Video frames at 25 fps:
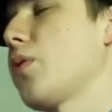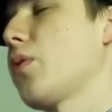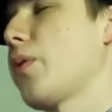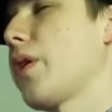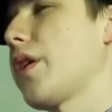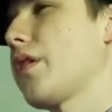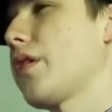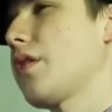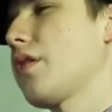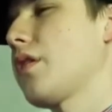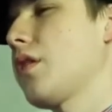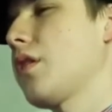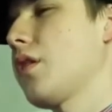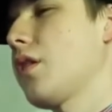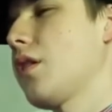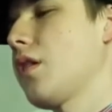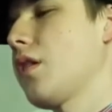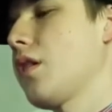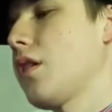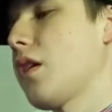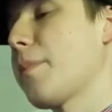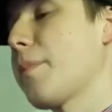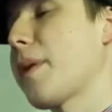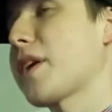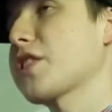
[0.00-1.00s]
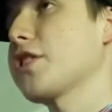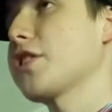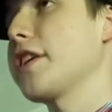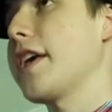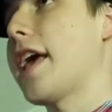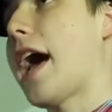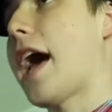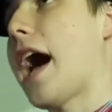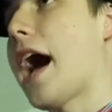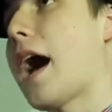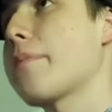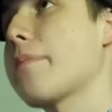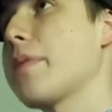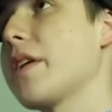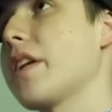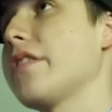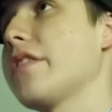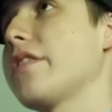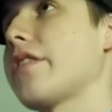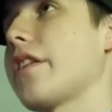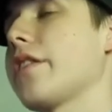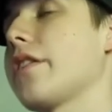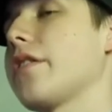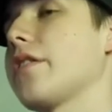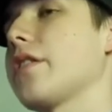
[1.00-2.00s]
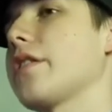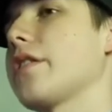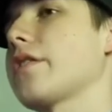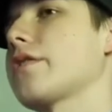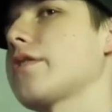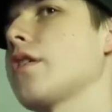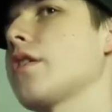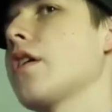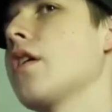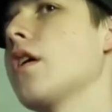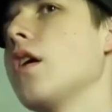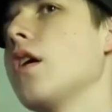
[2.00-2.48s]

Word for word: wait. I'm actually happy to tell you this.